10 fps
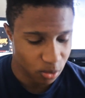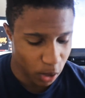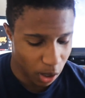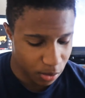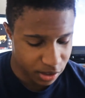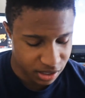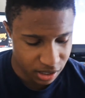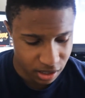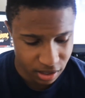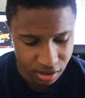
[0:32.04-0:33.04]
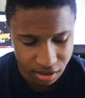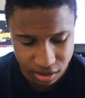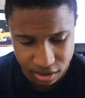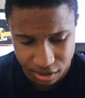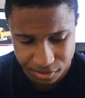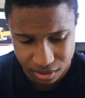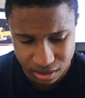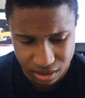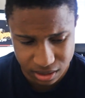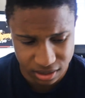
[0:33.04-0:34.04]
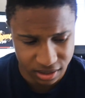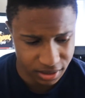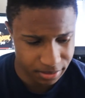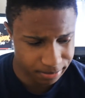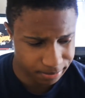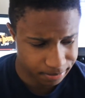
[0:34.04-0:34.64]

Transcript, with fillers: What I want to say here definitely is a